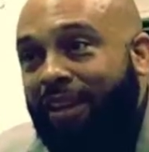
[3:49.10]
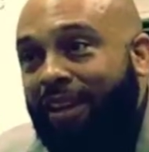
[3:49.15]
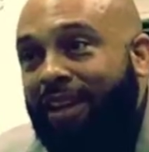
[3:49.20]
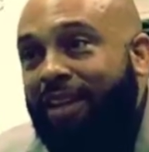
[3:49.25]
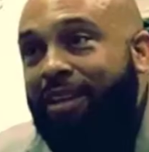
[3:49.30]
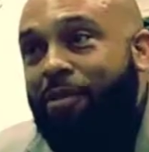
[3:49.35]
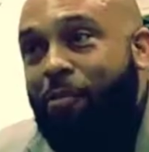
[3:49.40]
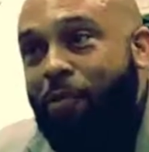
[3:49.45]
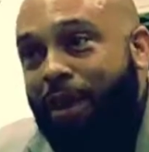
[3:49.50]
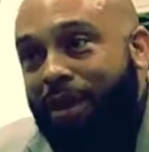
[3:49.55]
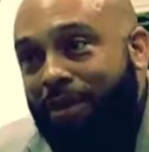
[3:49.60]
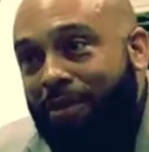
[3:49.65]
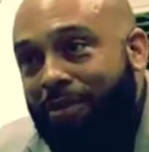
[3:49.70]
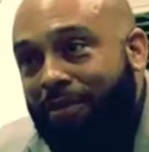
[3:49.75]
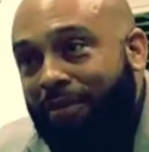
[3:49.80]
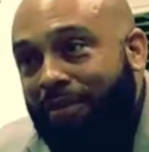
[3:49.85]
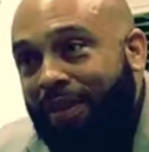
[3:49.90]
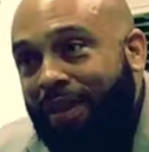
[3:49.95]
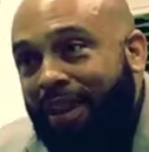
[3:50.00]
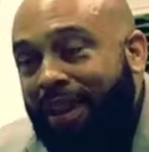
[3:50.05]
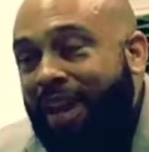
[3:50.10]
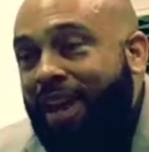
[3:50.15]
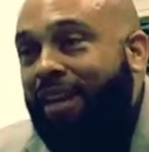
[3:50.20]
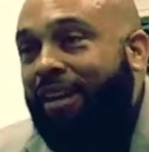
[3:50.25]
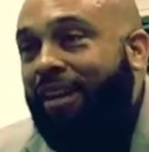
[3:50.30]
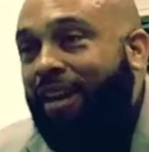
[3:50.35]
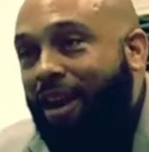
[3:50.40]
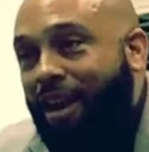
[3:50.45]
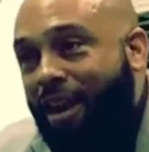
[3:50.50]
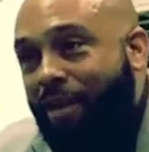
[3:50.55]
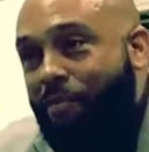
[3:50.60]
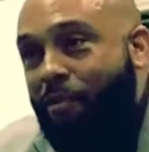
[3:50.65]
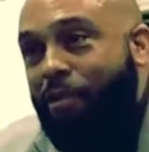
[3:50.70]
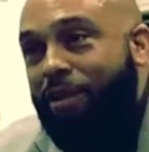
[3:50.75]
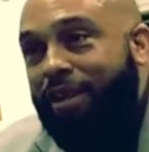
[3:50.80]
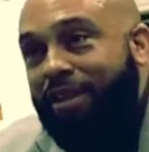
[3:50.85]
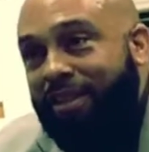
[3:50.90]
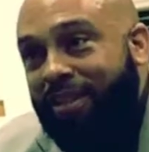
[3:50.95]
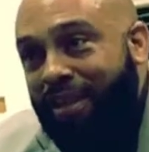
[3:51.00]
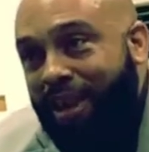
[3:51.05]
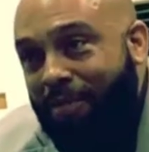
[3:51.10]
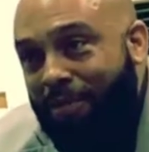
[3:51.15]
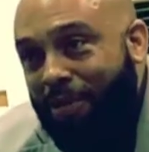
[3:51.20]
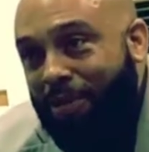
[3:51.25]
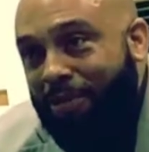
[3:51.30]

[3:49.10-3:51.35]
in the winter and a lawnmower in the summer.